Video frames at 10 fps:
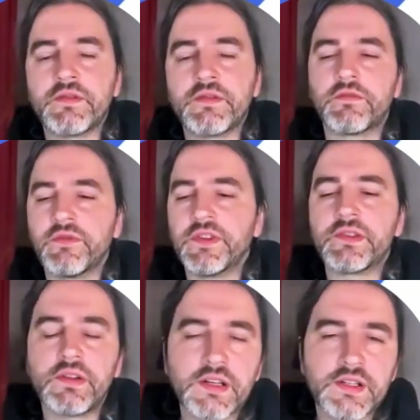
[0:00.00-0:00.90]
sort of an
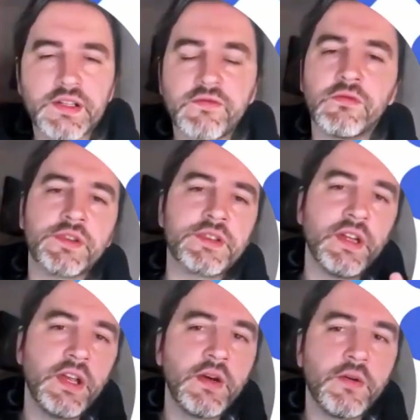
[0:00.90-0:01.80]
interactive course,
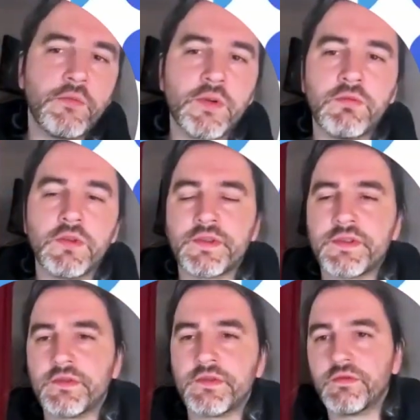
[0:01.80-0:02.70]
we want
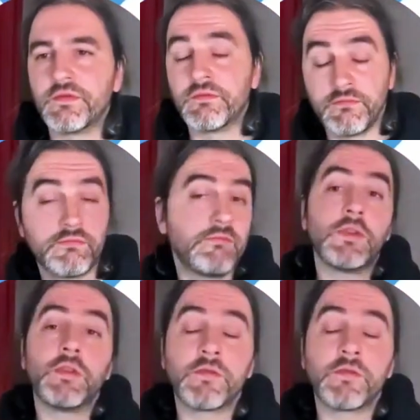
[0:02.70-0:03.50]
to, well,